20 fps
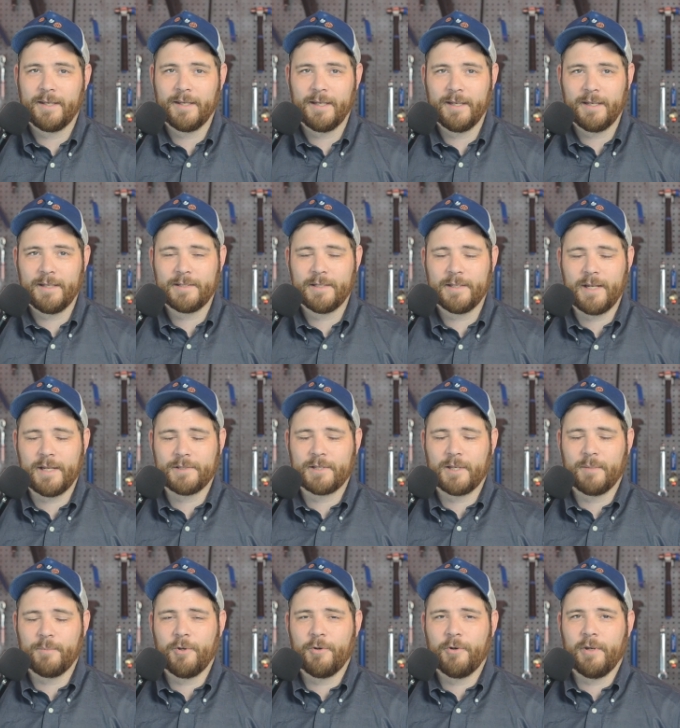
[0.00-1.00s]
In today's
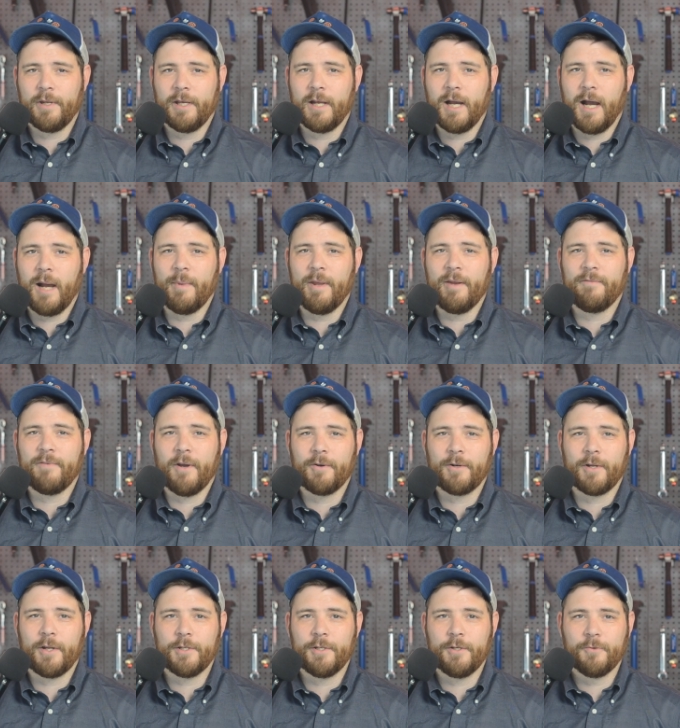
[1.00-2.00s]
community comment
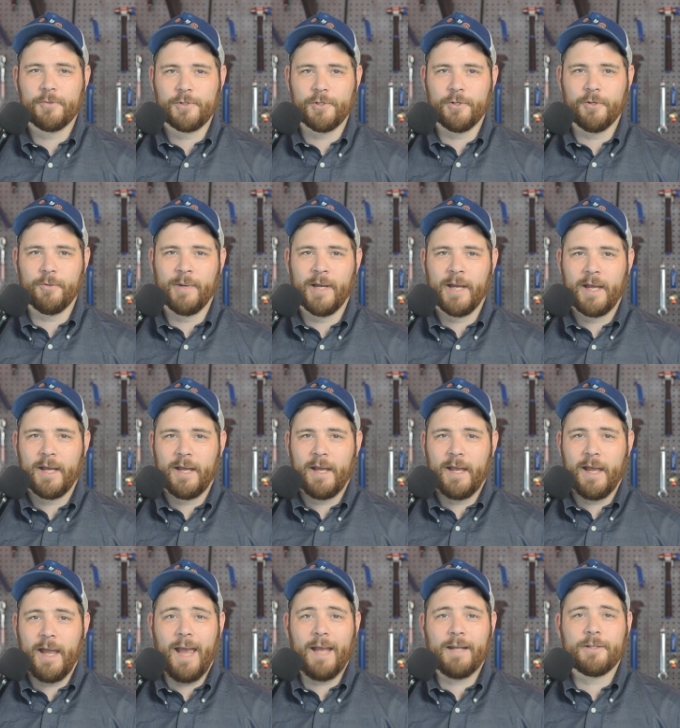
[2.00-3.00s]
found on YouTube,
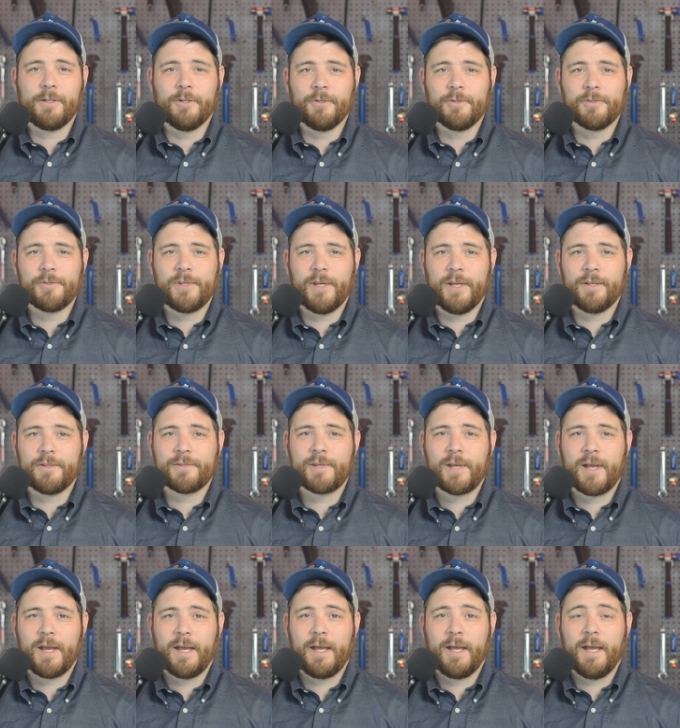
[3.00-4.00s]
Atgull
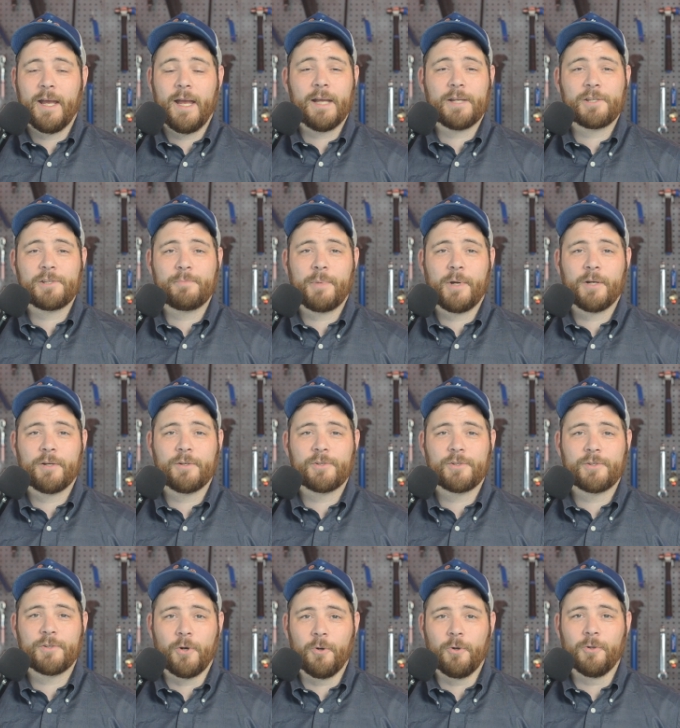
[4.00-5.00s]
says, Xpeng
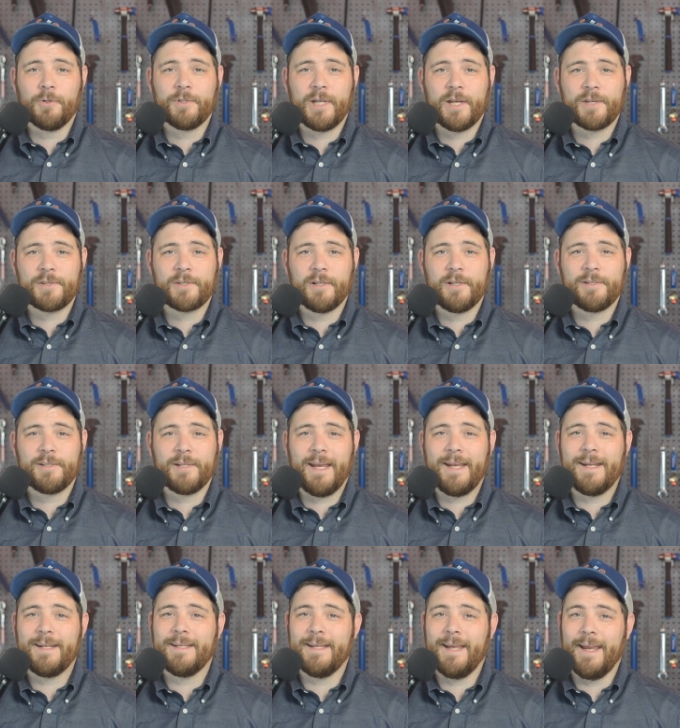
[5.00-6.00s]
stole Tesla's
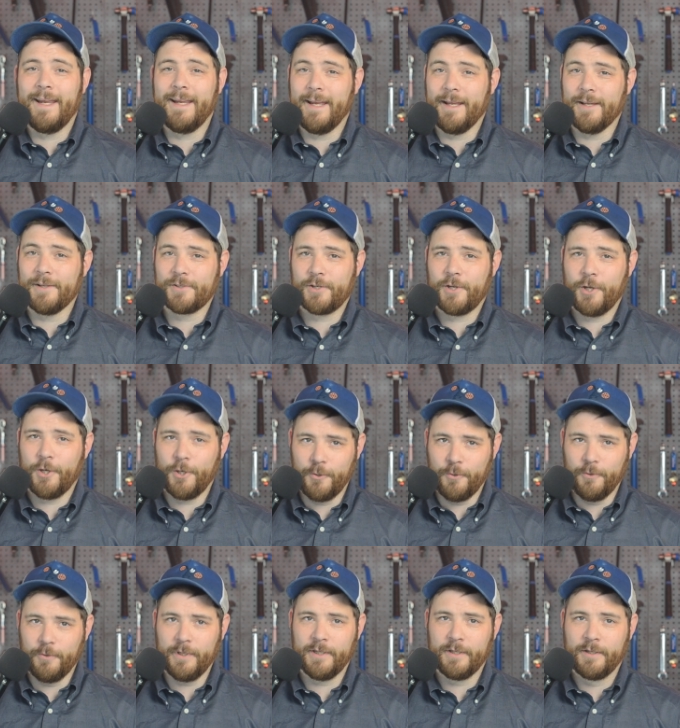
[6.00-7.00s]
ADAS
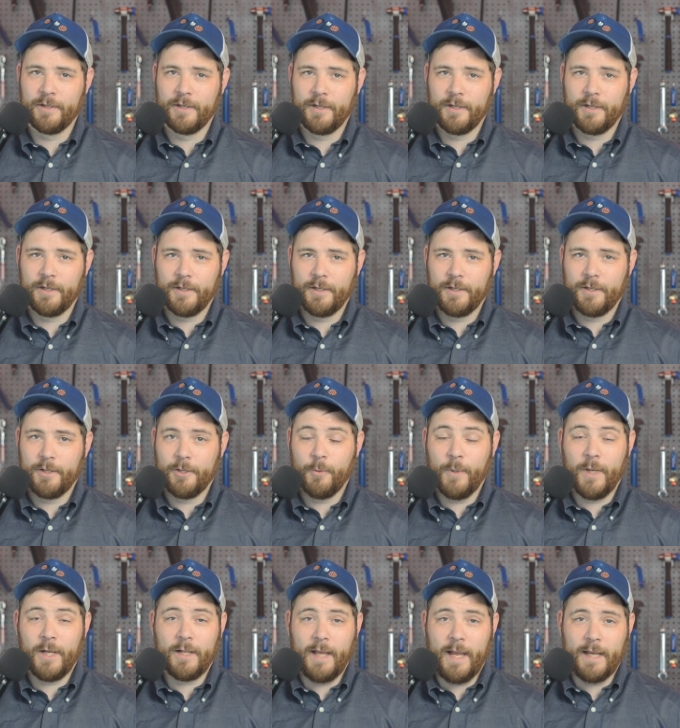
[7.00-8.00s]
code.
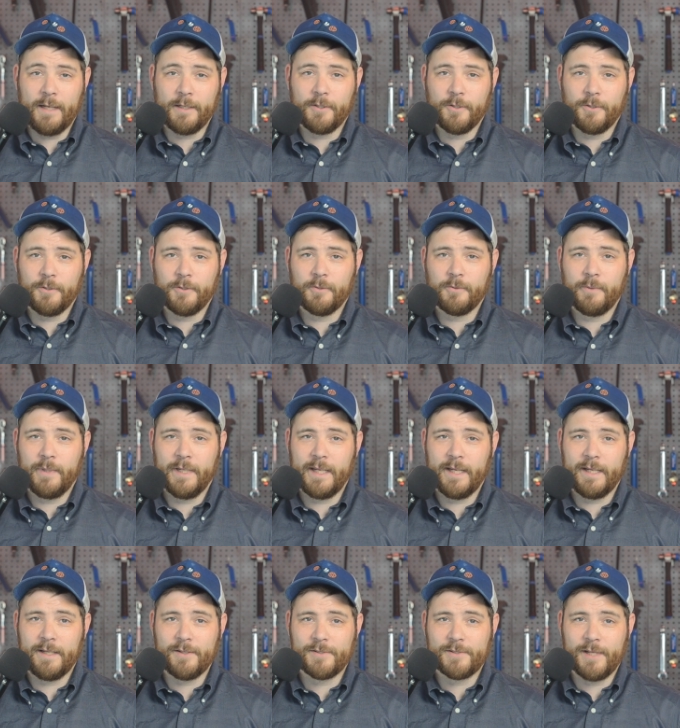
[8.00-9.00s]
Well, Atgull, we
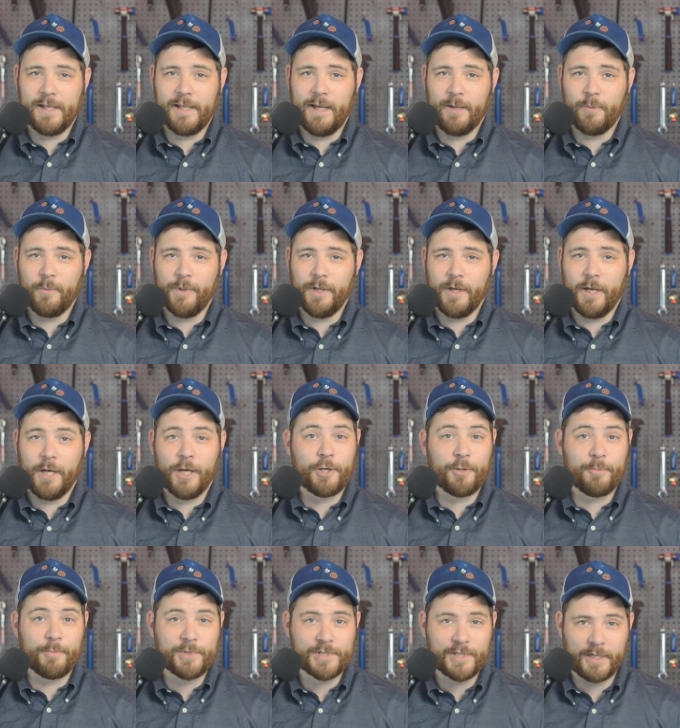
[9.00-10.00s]
can't say that with
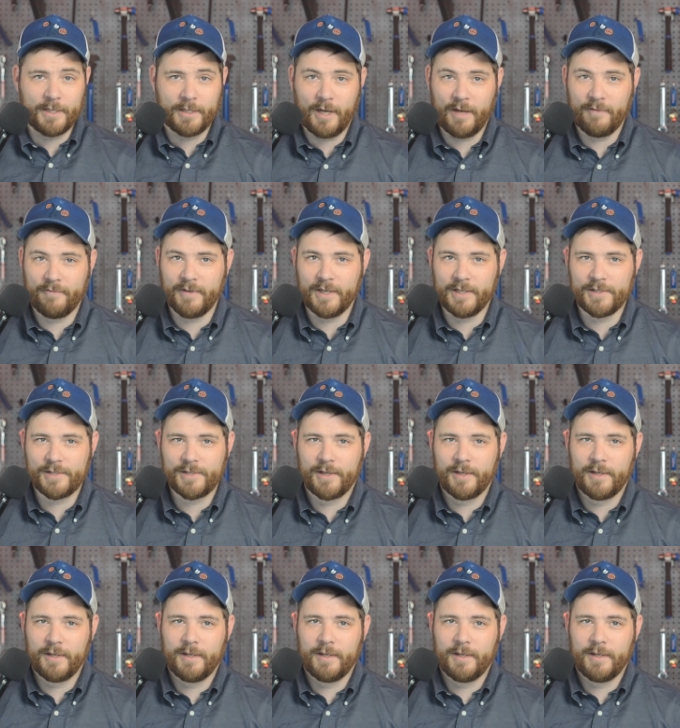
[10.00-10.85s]
100% confidence.